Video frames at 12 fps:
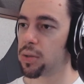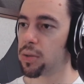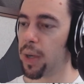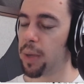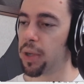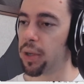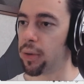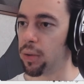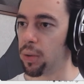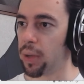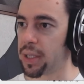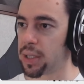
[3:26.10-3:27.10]
might be a little
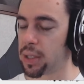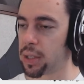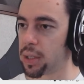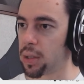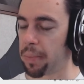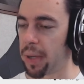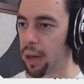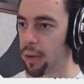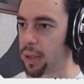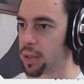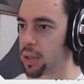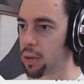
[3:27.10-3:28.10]
less
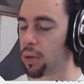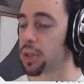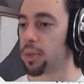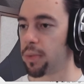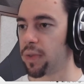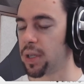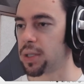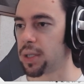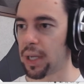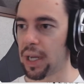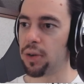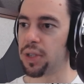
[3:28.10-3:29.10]
apparent, or some of these
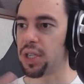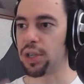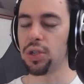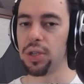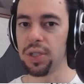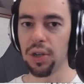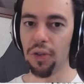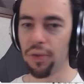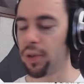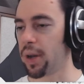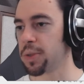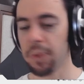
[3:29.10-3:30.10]
like intersections and
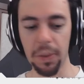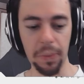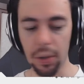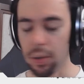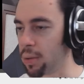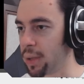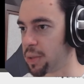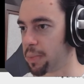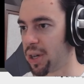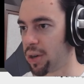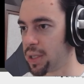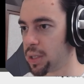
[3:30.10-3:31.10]
overlaps might be a little less
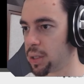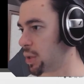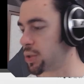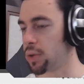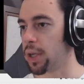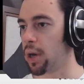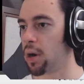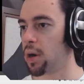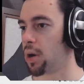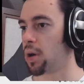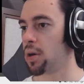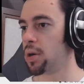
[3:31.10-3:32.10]
apparent. So the
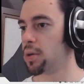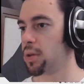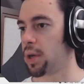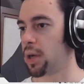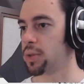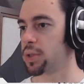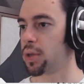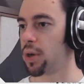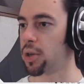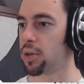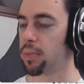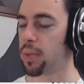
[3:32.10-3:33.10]
R that I was
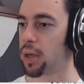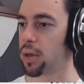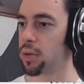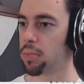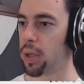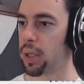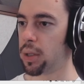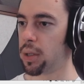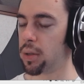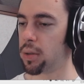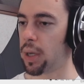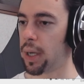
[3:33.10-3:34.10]
talking about might
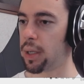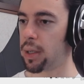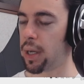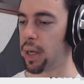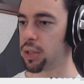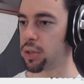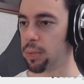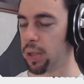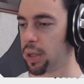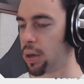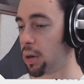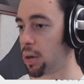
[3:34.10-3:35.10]
not actually be
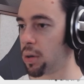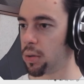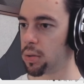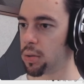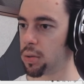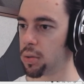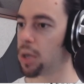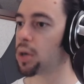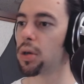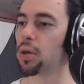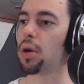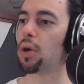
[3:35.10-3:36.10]
an R.
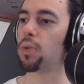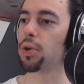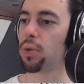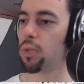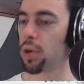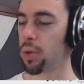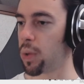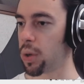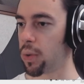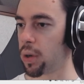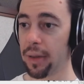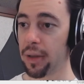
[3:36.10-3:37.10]
No, we're good.
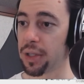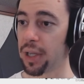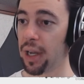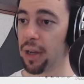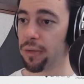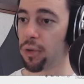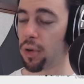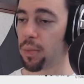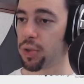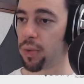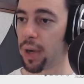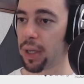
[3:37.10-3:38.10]
There's an A form
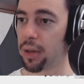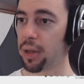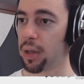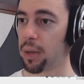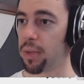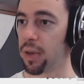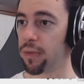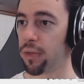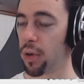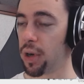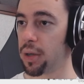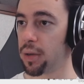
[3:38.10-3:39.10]
directly
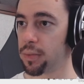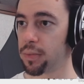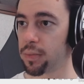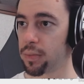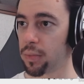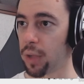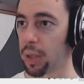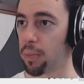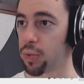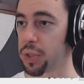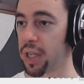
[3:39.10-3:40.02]
before it, like most